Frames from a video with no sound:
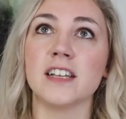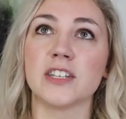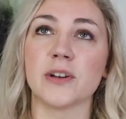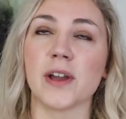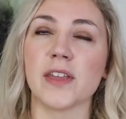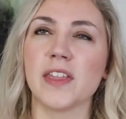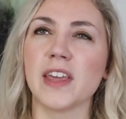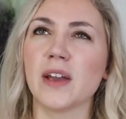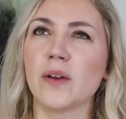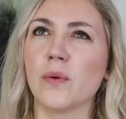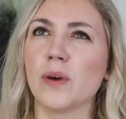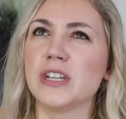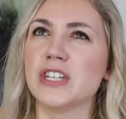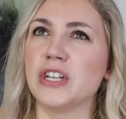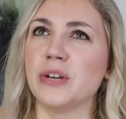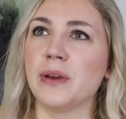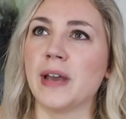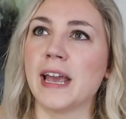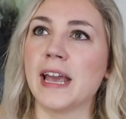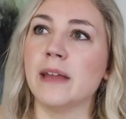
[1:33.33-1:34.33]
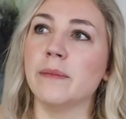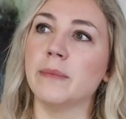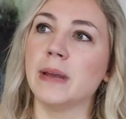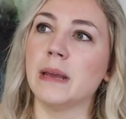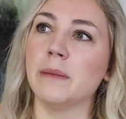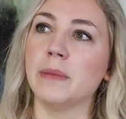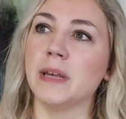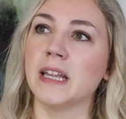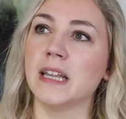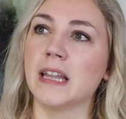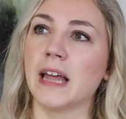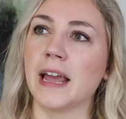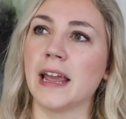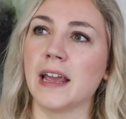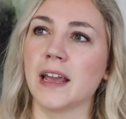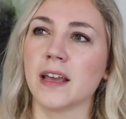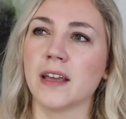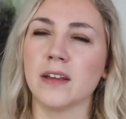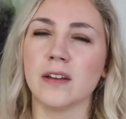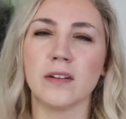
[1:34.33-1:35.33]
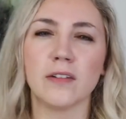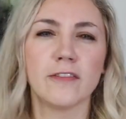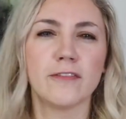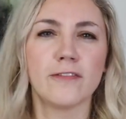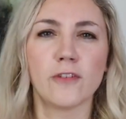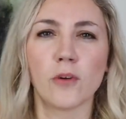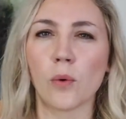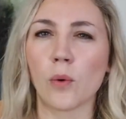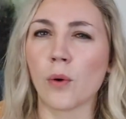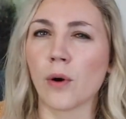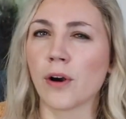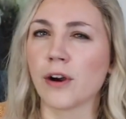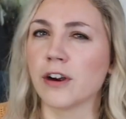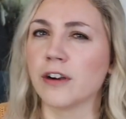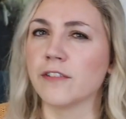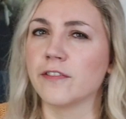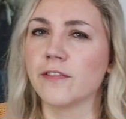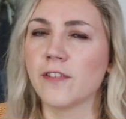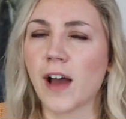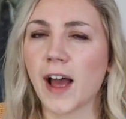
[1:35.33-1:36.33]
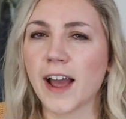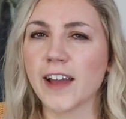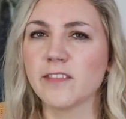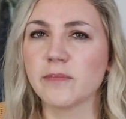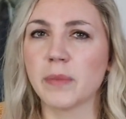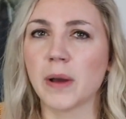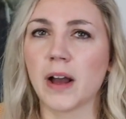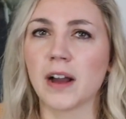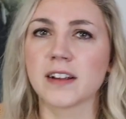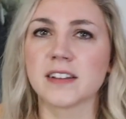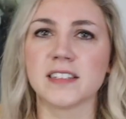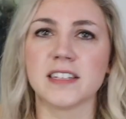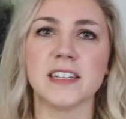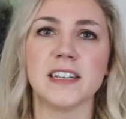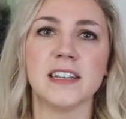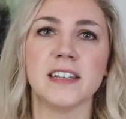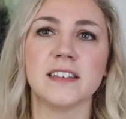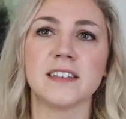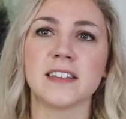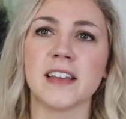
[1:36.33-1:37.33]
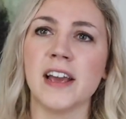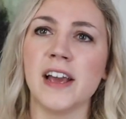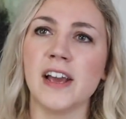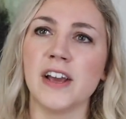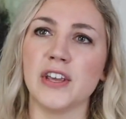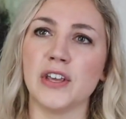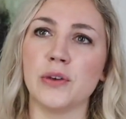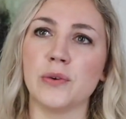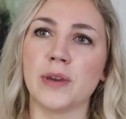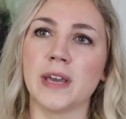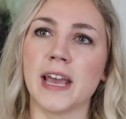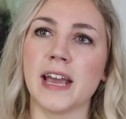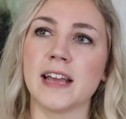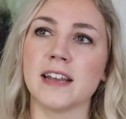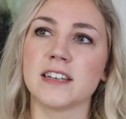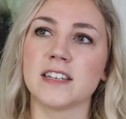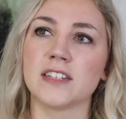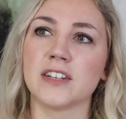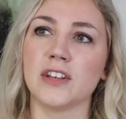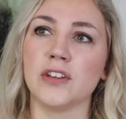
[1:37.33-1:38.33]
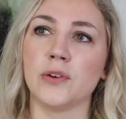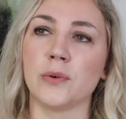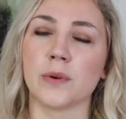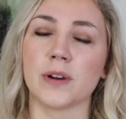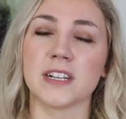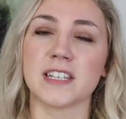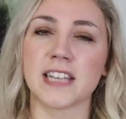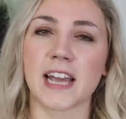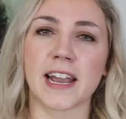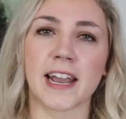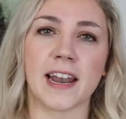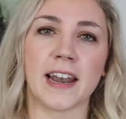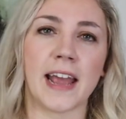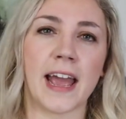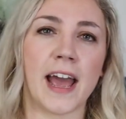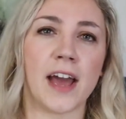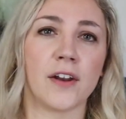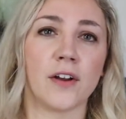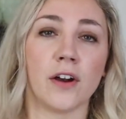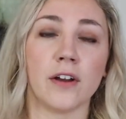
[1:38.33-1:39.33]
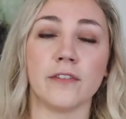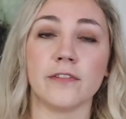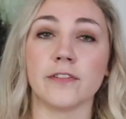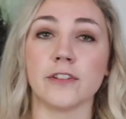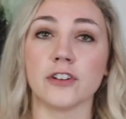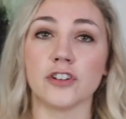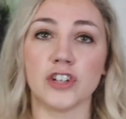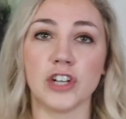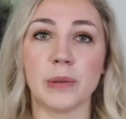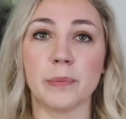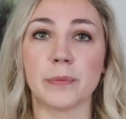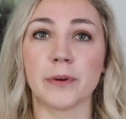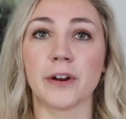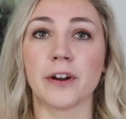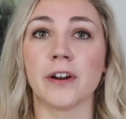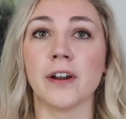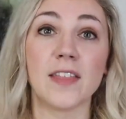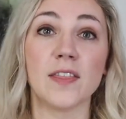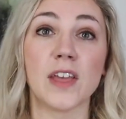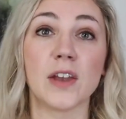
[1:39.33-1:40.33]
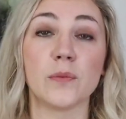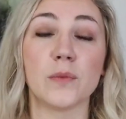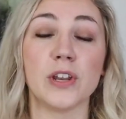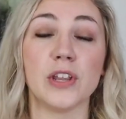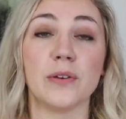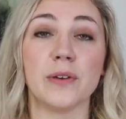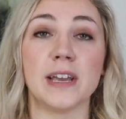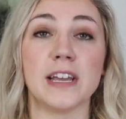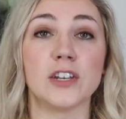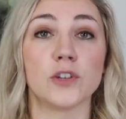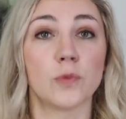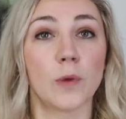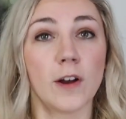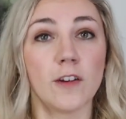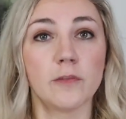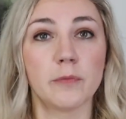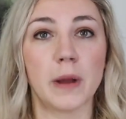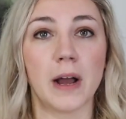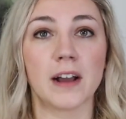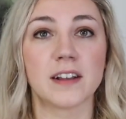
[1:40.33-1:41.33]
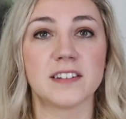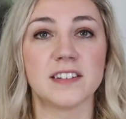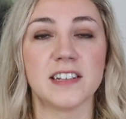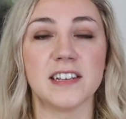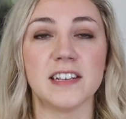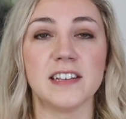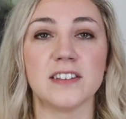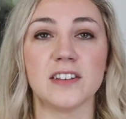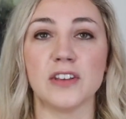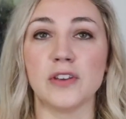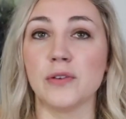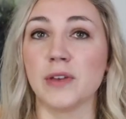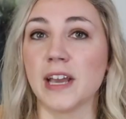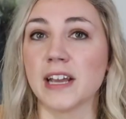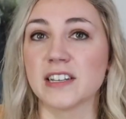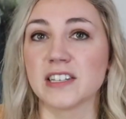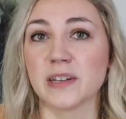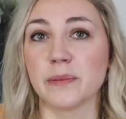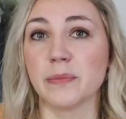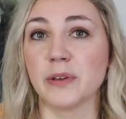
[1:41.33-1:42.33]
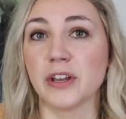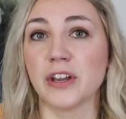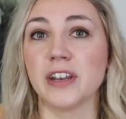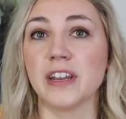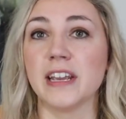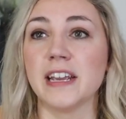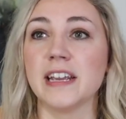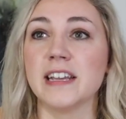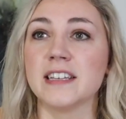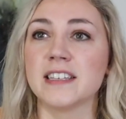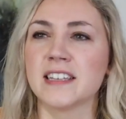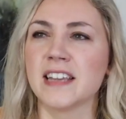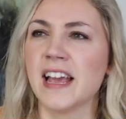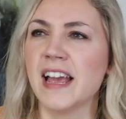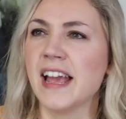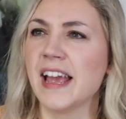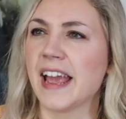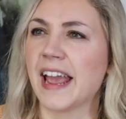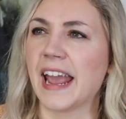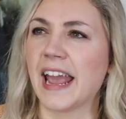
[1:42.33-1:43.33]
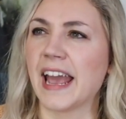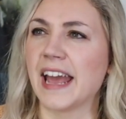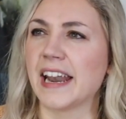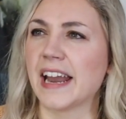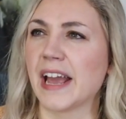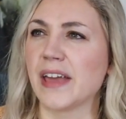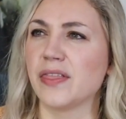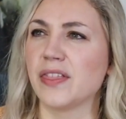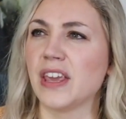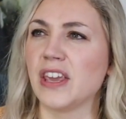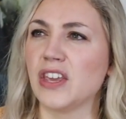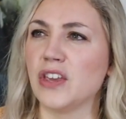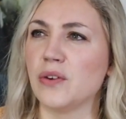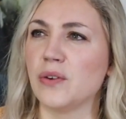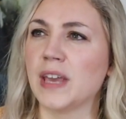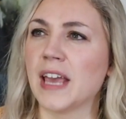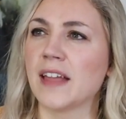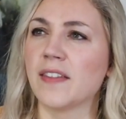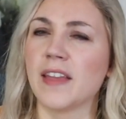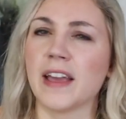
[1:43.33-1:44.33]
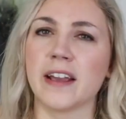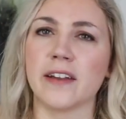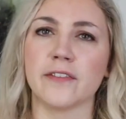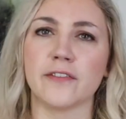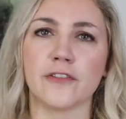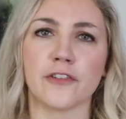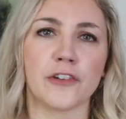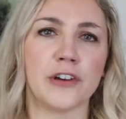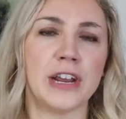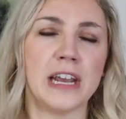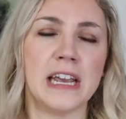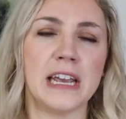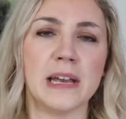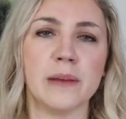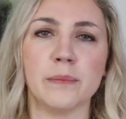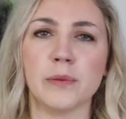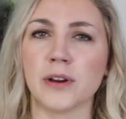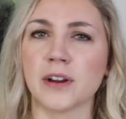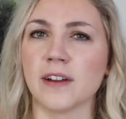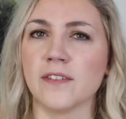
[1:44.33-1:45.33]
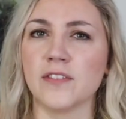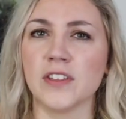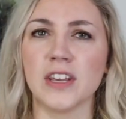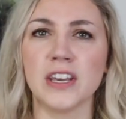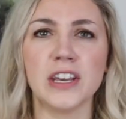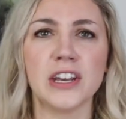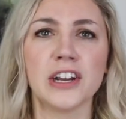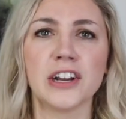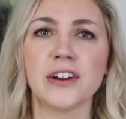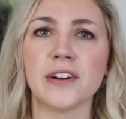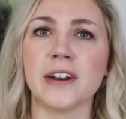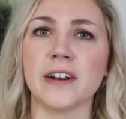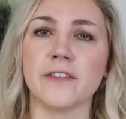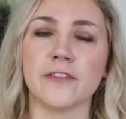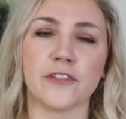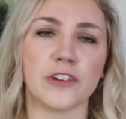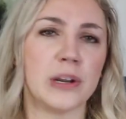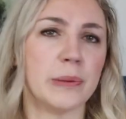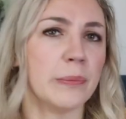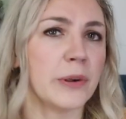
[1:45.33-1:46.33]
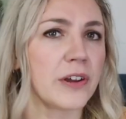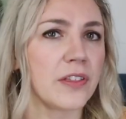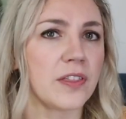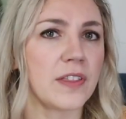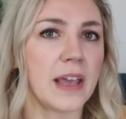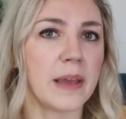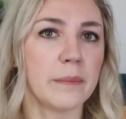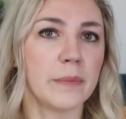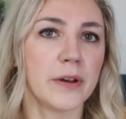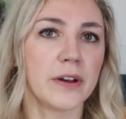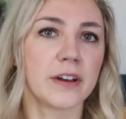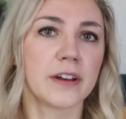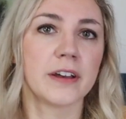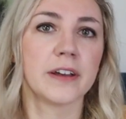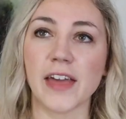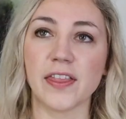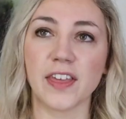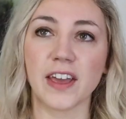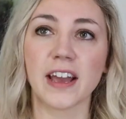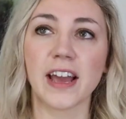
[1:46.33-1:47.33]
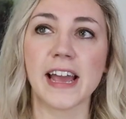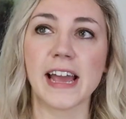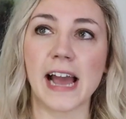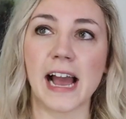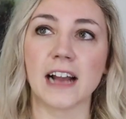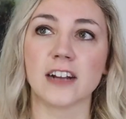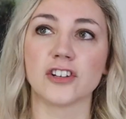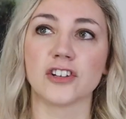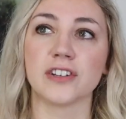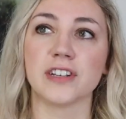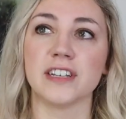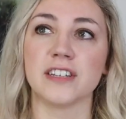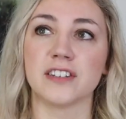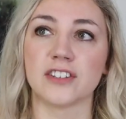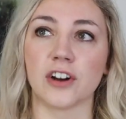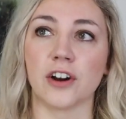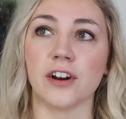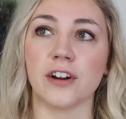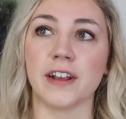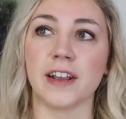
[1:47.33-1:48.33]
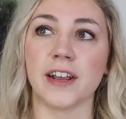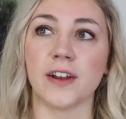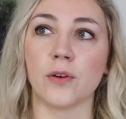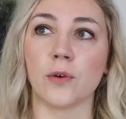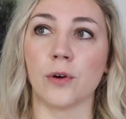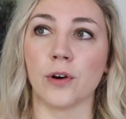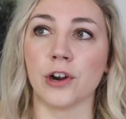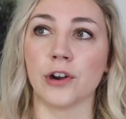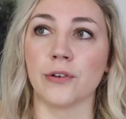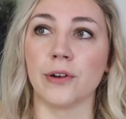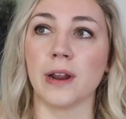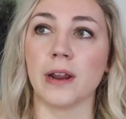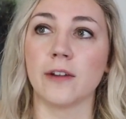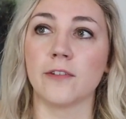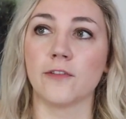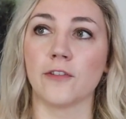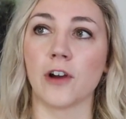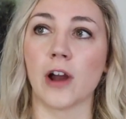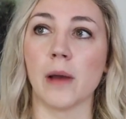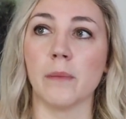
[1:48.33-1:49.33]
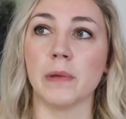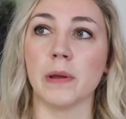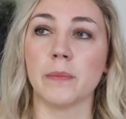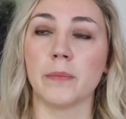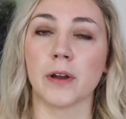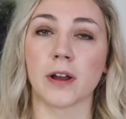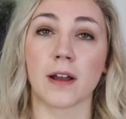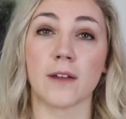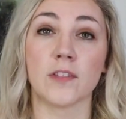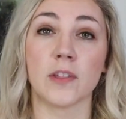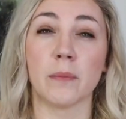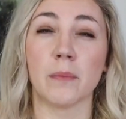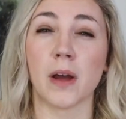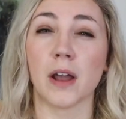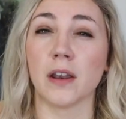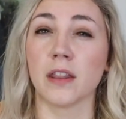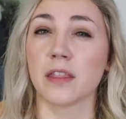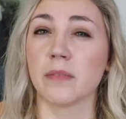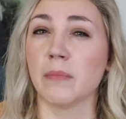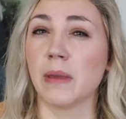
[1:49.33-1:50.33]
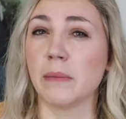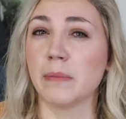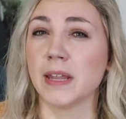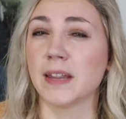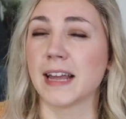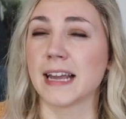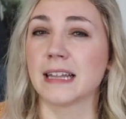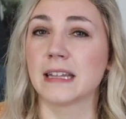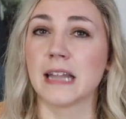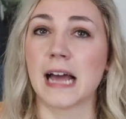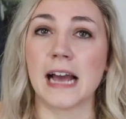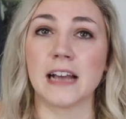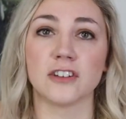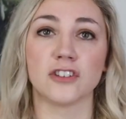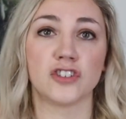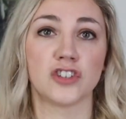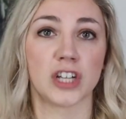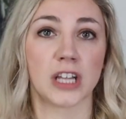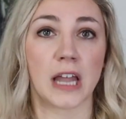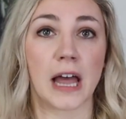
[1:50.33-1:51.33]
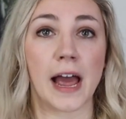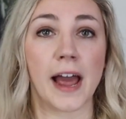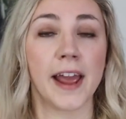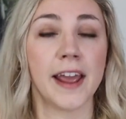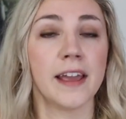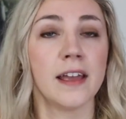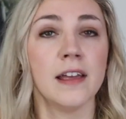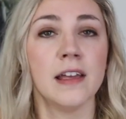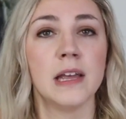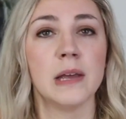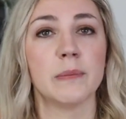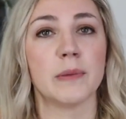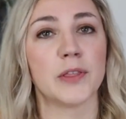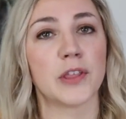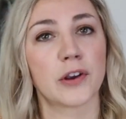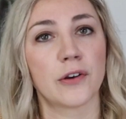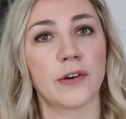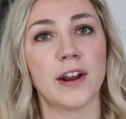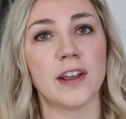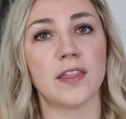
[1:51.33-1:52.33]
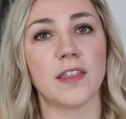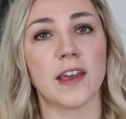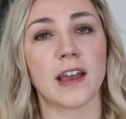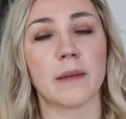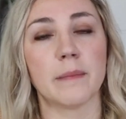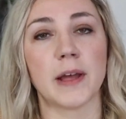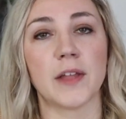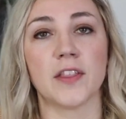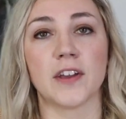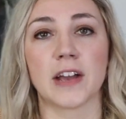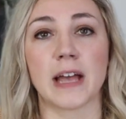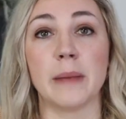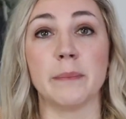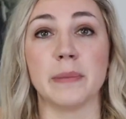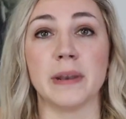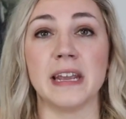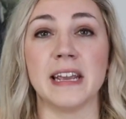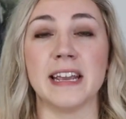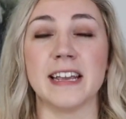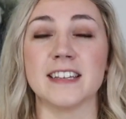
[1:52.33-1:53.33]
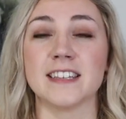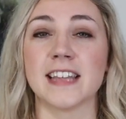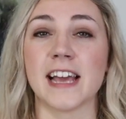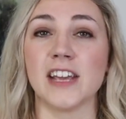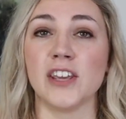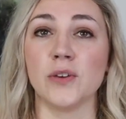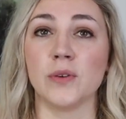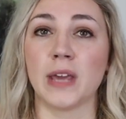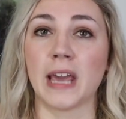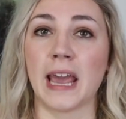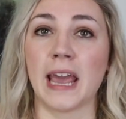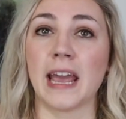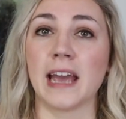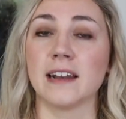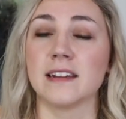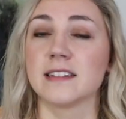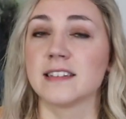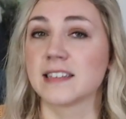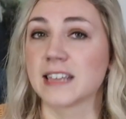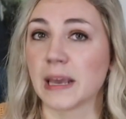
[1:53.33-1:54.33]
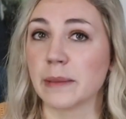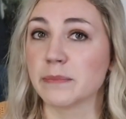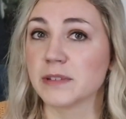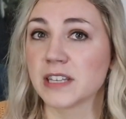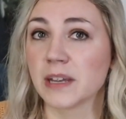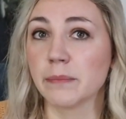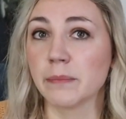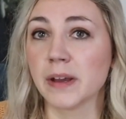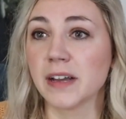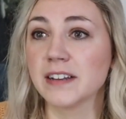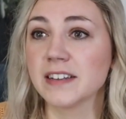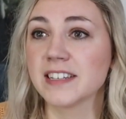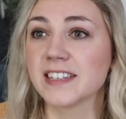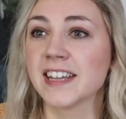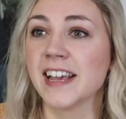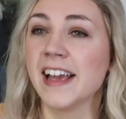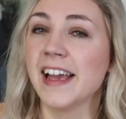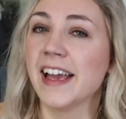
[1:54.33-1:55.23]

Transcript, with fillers: So I think once you hit maybe like four or five boxes, you get your second add on for cheaper. And then when you hit 12 boxes, you get some goodies. And I think you get like a free book of the year and a free birthday book. I think I actually started ordering from book of the month maybe like last July. But the great thing about the company is that you can skip some months.